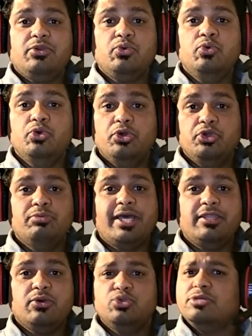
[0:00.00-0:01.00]
to you by
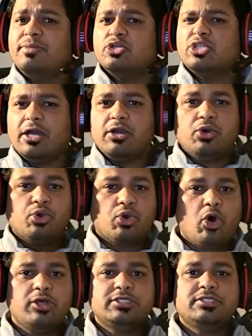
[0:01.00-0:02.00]
the coaching, because
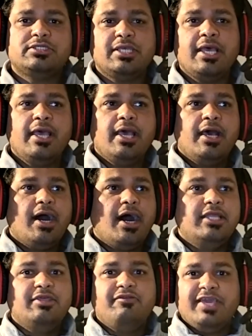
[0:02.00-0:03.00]
across
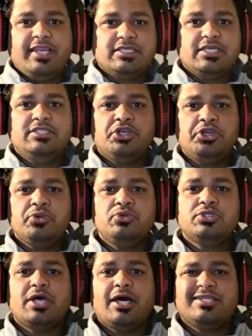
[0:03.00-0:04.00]
the various
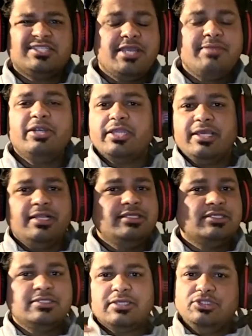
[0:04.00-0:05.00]
institutes, our study materials
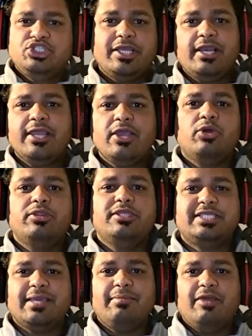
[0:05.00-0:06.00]
is generally on the
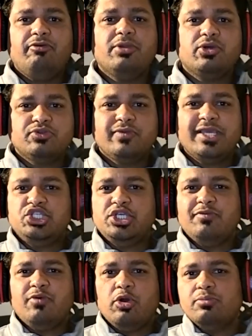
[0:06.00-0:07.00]
same level, because we
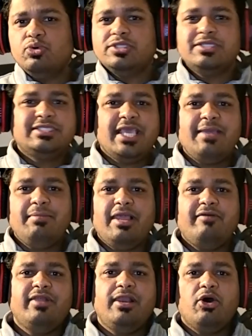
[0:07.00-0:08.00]
achieve almost the same
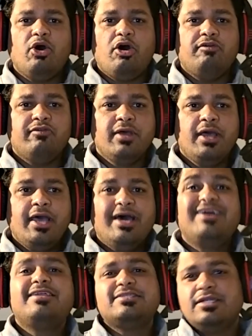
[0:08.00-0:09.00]
level of
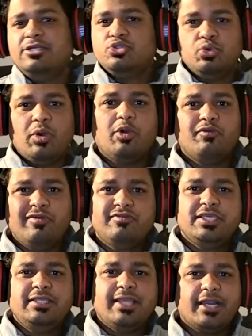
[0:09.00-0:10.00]
results throughout. We've
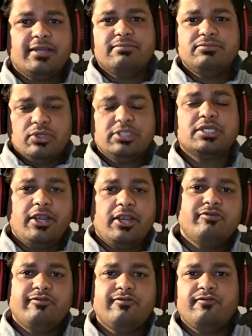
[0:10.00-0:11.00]
seen that. So it's kind
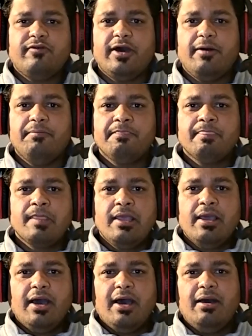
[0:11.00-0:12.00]
of
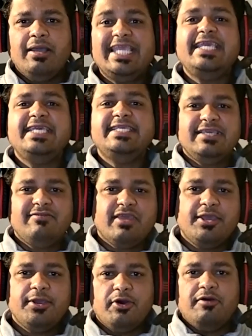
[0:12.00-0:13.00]
easy
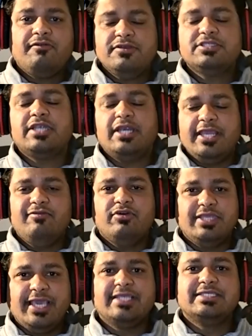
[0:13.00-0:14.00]
way of studying for
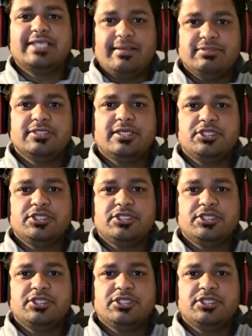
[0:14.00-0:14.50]
the exams.